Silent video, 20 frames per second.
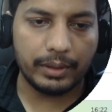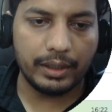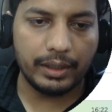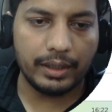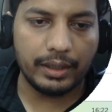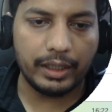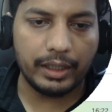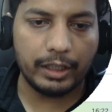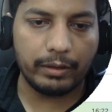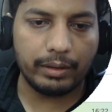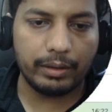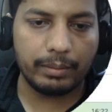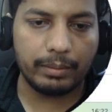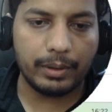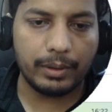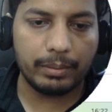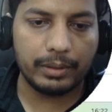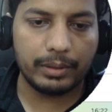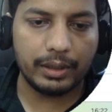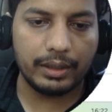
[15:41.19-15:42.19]
In a develop
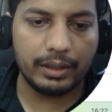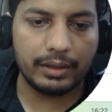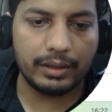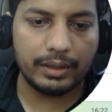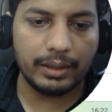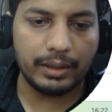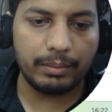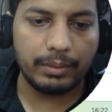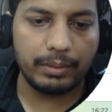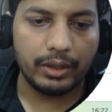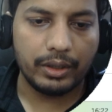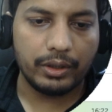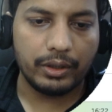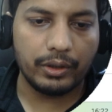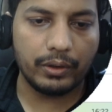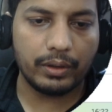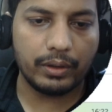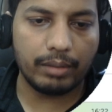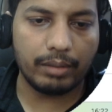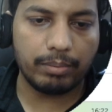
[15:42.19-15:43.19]
option itself,
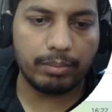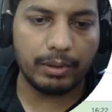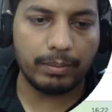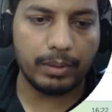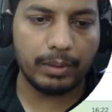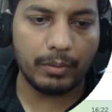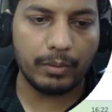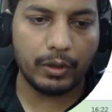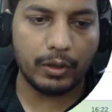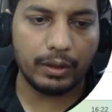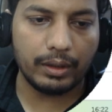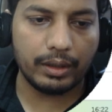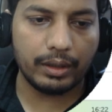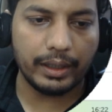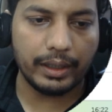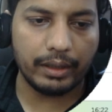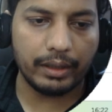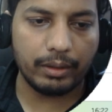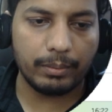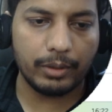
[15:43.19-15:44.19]
you can perform all the
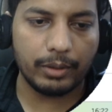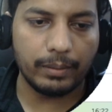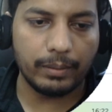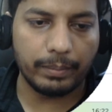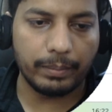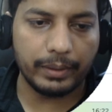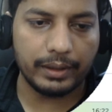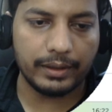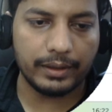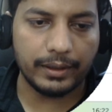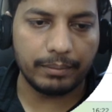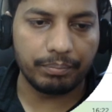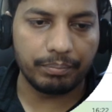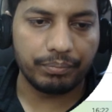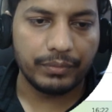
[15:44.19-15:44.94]
kind of the operation.